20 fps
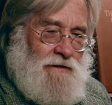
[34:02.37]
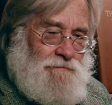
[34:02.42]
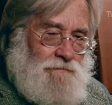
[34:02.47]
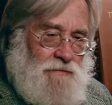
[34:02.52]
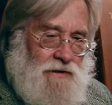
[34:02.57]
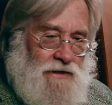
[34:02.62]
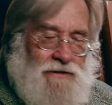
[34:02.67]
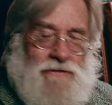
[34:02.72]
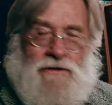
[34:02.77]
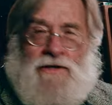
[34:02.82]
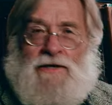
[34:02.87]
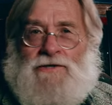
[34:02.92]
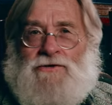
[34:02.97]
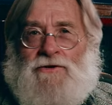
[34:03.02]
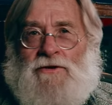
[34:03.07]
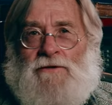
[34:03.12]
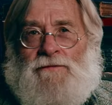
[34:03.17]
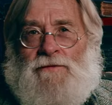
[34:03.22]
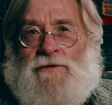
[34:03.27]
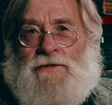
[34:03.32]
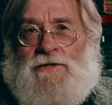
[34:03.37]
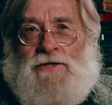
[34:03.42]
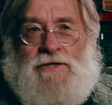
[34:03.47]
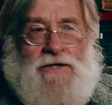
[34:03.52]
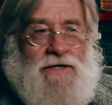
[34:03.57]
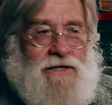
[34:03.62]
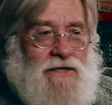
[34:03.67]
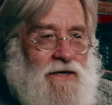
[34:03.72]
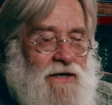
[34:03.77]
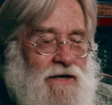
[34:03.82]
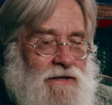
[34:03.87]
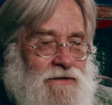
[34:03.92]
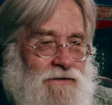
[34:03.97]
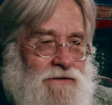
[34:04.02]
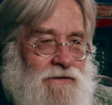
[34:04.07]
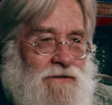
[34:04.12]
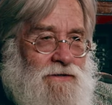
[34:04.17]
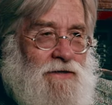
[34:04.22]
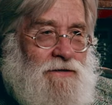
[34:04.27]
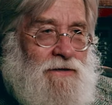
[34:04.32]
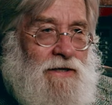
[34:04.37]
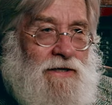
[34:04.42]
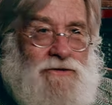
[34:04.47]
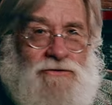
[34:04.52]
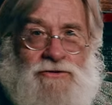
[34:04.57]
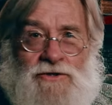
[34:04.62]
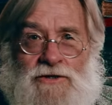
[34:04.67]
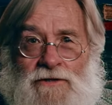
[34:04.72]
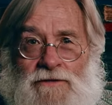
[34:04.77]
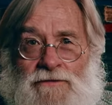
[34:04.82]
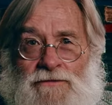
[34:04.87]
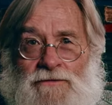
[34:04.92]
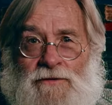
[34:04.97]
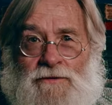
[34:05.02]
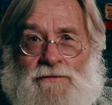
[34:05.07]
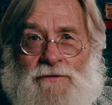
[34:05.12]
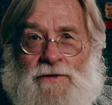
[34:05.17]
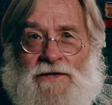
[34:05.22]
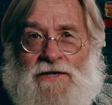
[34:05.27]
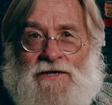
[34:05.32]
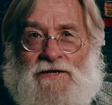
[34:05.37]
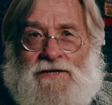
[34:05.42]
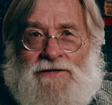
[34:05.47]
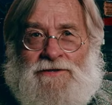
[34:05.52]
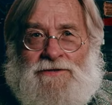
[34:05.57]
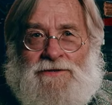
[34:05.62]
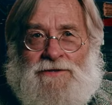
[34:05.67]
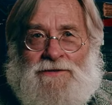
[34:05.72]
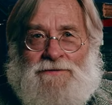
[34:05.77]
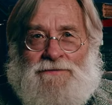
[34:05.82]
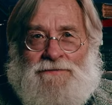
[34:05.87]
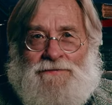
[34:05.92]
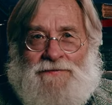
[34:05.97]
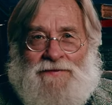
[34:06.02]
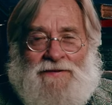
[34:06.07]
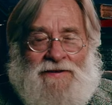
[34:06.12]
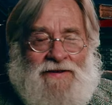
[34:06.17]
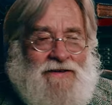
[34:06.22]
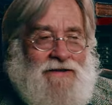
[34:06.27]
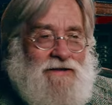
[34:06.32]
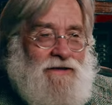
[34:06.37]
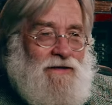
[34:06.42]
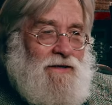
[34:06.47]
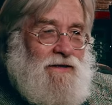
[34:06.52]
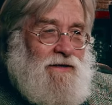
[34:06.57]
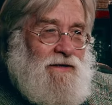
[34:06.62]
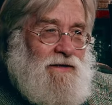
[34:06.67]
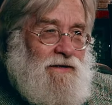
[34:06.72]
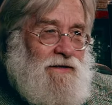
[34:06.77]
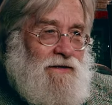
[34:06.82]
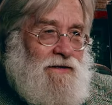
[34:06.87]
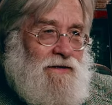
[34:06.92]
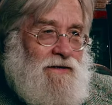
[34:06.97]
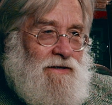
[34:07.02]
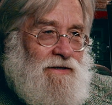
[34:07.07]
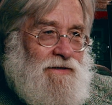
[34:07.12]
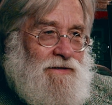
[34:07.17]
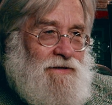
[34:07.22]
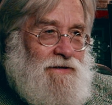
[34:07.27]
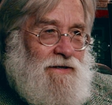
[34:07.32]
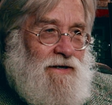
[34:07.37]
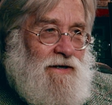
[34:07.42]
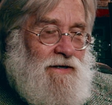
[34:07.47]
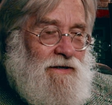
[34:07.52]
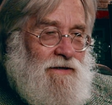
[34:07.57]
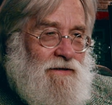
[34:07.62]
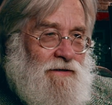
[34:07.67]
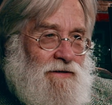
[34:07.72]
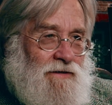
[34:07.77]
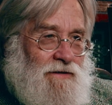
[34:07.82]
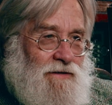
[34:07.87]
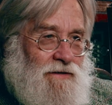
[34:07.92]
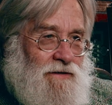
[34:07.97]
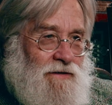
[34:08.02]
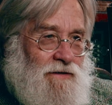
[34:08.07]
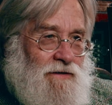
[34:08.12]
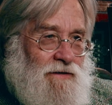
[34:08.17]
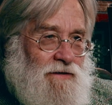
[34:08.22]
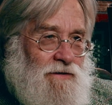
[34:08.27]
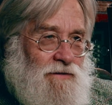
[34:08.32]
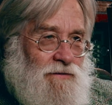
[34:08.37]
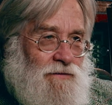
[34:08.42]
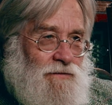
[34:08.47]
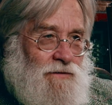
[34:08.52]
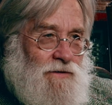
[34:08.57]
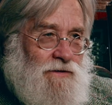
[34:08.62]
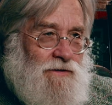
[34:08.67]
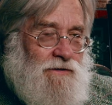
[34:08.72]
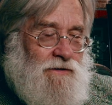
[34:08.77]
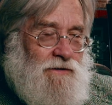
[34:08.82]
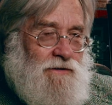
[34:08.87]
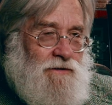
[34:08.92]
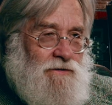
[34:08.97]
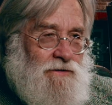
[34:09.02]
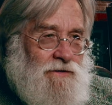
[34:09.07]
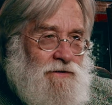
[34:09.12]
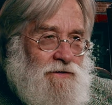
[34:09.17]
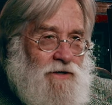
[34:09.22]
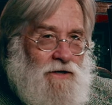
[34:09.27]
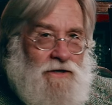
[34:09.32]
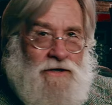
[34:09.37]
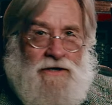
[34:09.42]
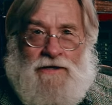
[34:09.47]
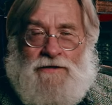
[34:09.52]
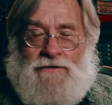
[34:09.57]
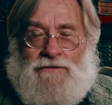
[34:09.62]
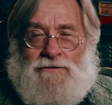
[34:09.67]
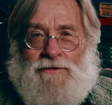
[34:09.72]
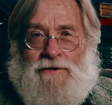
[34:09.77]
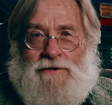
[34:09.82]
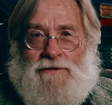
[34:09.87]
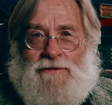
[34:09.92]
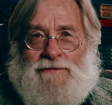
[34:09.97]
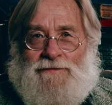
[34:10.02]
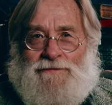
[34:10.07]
But anyway, that's all for today, guys. Thank you, Jean, for bringing that to us. And uh, we'll see you in the next one.